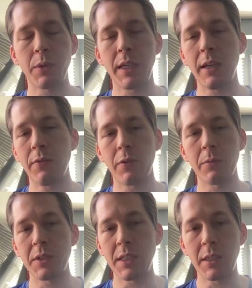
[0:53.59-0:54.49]
we get
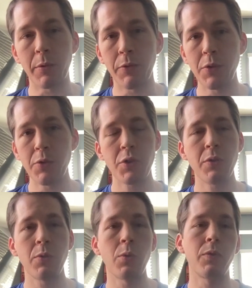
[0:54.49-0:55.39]
from CT
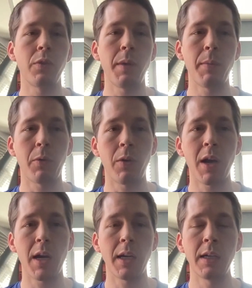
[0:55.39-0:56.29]
perfusion or from
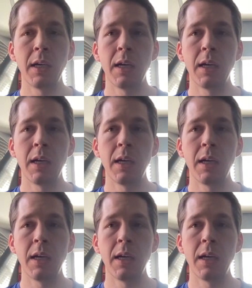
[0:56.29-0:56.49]
MRI